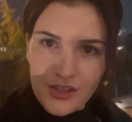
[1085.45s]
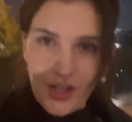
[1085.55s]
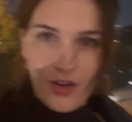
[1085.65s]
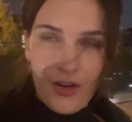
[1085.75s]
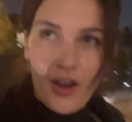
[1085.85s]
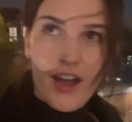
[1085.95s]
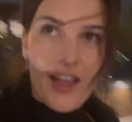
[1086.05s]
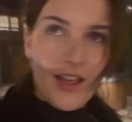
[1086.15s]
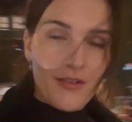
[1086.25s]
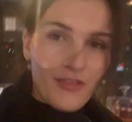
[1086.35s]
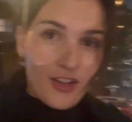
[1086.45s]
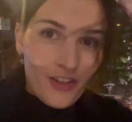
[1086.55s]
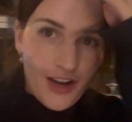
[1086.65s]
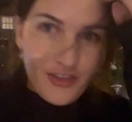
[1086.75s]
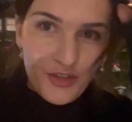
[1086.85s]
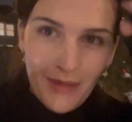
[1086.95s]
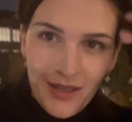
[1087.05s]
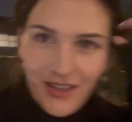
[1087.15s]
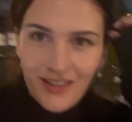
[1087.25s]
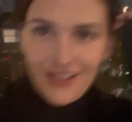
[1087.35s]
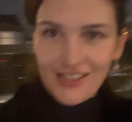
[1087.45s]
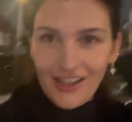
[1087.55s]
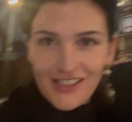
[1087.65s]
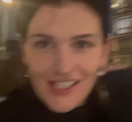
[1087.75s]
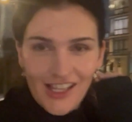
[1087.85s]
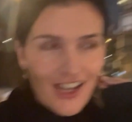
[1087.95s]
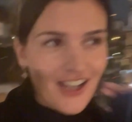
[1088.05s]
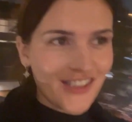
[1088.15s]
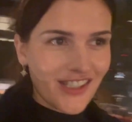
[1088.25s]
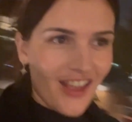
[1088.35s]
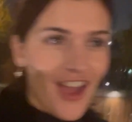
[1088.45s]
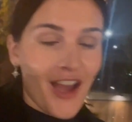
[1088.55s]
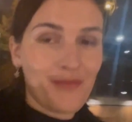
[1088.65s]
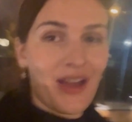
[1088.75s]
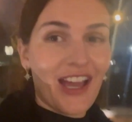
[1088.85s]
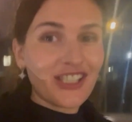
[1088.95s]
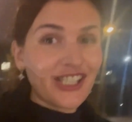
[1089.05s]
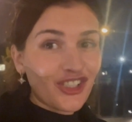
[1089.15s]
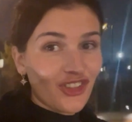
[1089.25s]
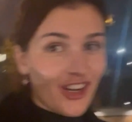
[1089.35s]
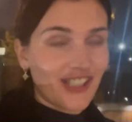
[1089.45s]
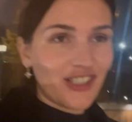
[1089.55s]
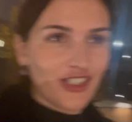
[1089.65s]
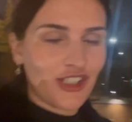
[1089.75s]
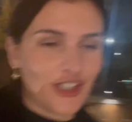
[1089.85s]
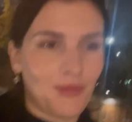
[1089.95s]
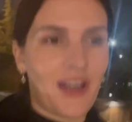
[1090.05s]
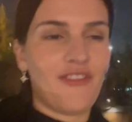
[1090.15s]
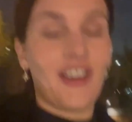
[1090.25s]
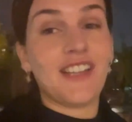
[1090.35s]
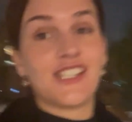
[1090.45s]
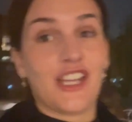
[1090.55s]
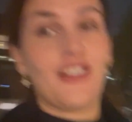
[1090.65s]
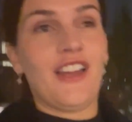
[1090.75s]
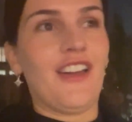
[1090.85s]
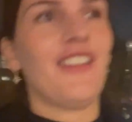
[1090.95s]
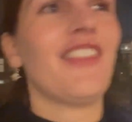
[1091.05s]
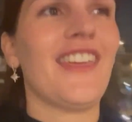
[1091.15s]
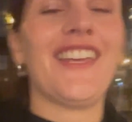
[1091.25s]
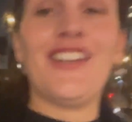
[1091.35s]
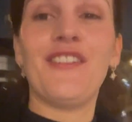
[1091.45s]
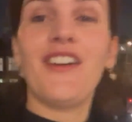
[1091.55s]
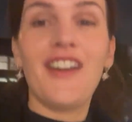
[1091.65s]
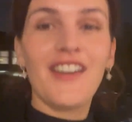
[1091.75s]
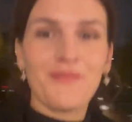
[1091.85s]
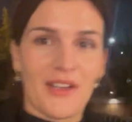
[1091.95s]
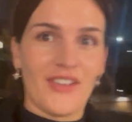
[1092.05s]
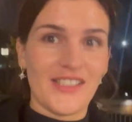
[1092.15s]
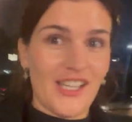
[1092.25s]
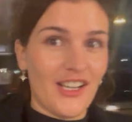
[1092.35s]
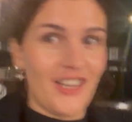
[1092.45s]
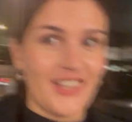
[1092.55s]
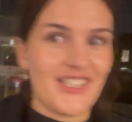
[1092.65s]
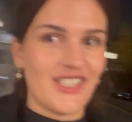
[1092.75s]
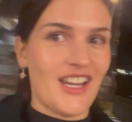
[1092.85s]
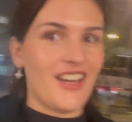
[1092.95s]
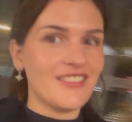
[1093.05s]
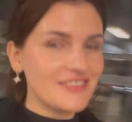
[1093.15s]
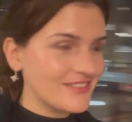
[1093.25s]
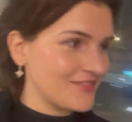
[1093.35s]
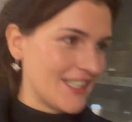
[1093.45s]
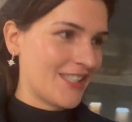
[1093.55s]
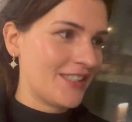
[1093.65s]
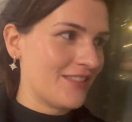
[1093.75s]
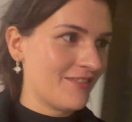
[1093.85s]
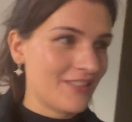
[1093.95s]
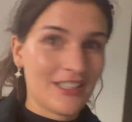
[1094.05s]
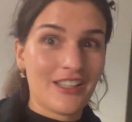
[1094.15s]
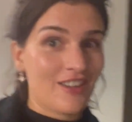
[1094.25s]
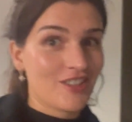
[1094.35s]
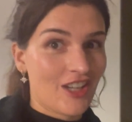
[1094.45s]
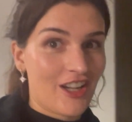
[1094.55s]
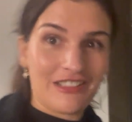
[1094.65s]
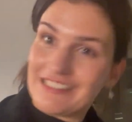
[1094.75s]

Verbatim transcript: So I've arrived for my dance class. I'm actually trying to do my first solo. Thank you. My first solo this year. This dance show.